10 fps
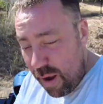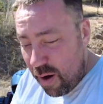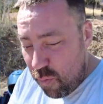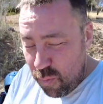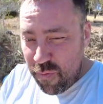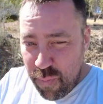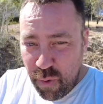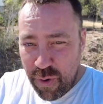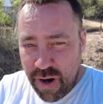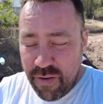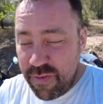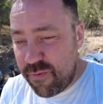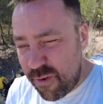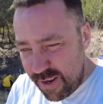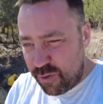Well, we've pulled over
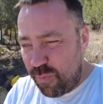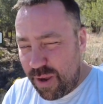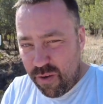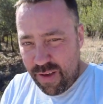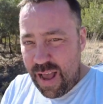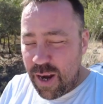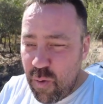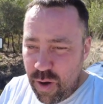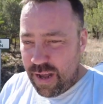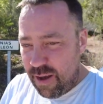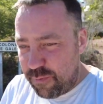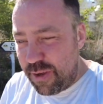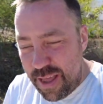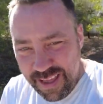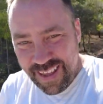for a little bit of aqua
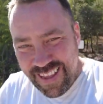after.